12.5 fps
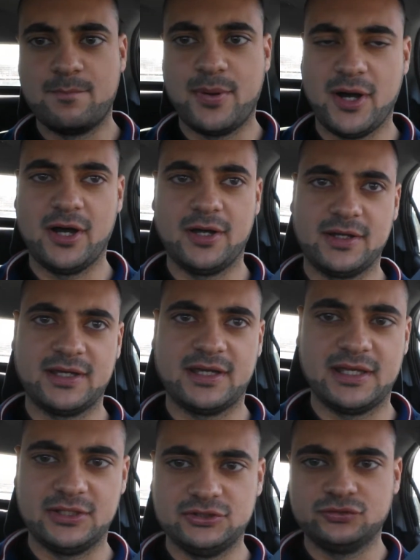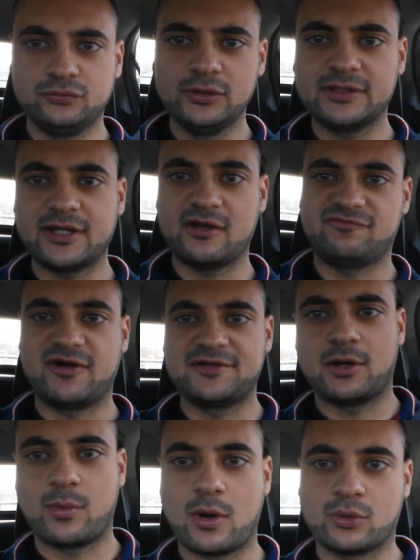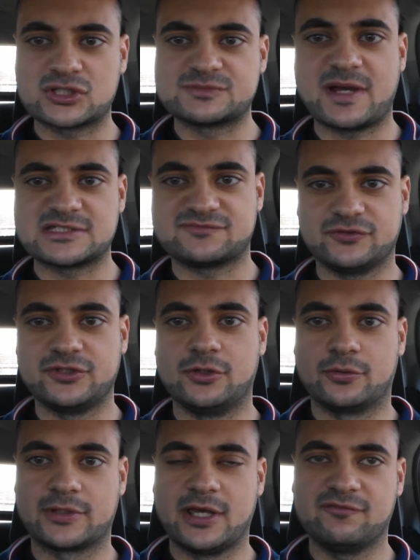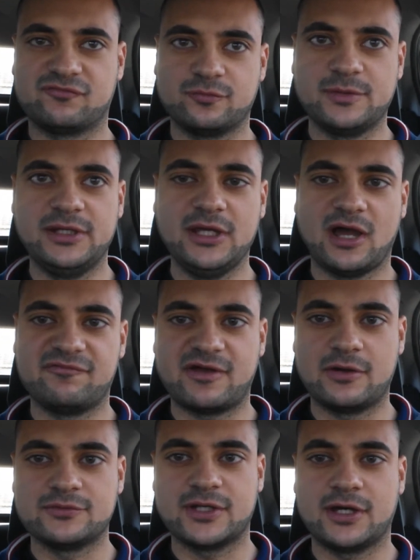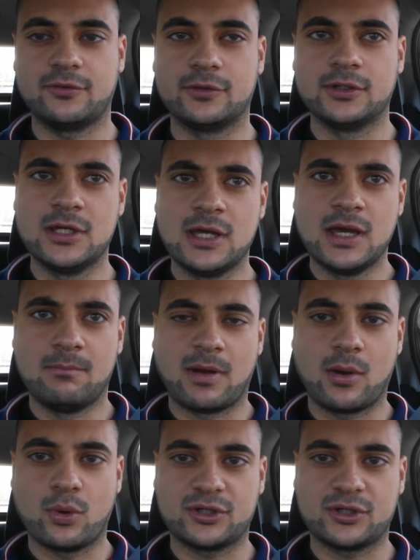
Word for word: but you really gotta find out what works best for you, okay? For me, I found out my